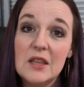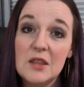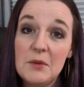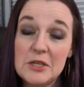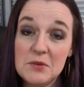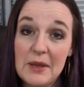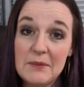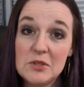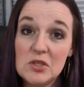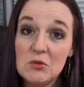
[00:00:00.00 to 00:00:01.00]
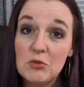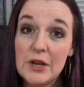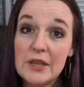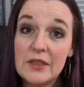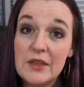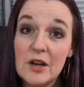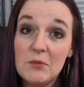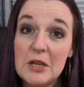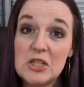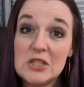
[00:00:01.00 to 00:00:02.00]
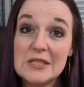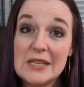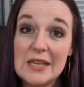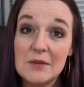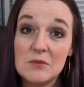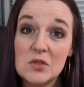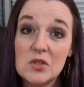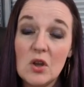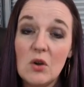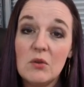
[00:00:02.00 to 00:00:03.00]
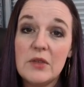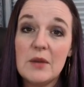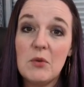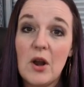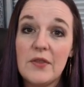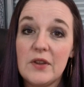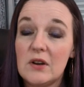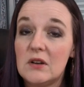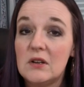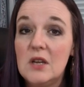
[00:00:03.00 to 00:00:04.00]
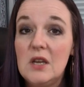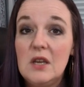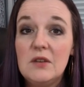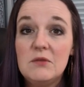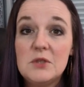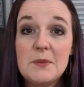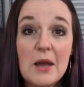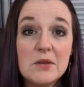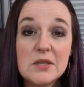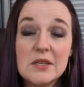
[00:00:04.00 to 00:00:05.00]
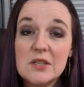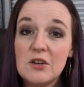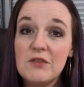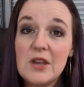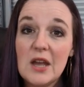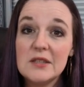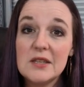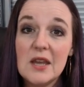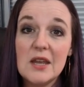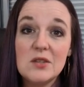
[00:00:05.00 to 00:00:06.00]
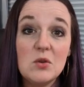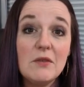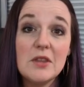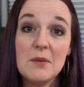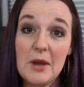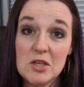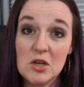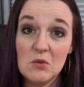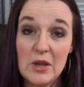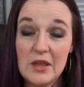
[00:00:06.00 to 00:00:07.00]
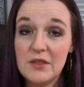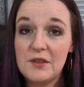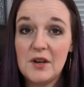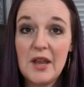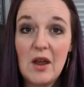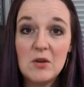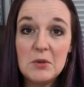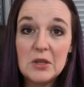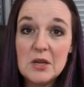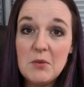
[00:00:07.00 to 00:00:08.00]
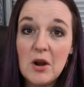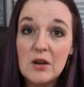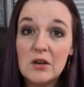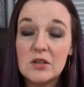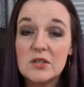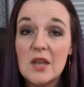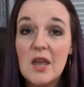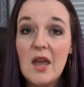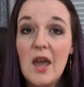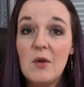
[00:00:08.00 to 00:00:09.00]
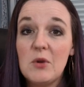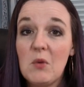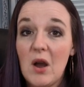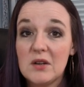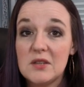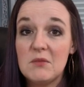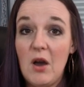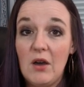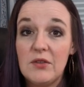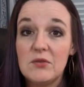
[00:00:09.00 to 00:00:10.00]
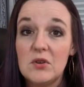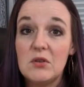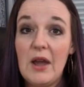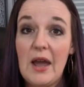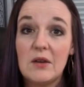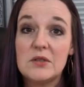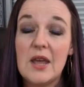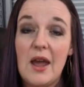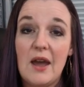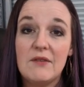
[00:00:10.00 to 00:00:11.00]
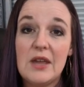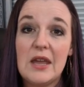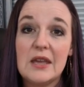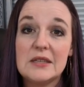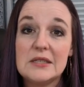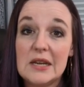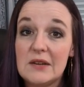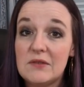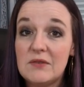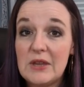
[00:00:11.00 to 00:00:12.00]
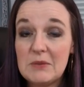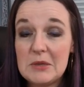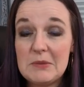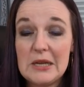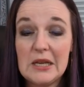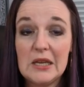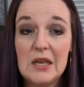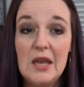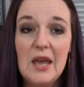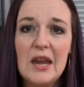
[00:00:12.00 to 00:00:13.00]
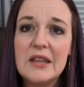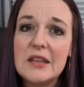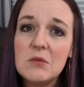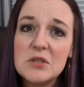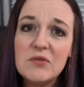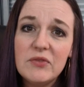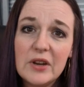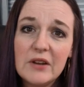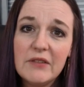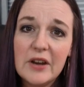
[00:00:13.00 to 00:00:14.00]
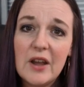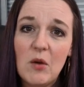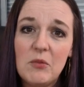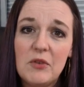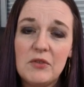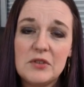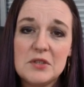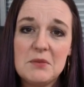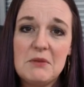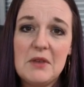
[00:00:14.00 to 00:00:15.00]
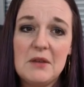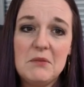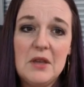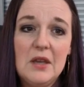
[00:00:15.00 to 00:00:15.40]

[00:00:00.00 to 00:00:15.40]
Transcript: the budget babes to bring their budget teams. So they brought their spouses, their fiancés, whoever they budget with, their accountability partners, and we walked them all through how to have a state of the family meeting. And I think it was very, very helpful for some of them.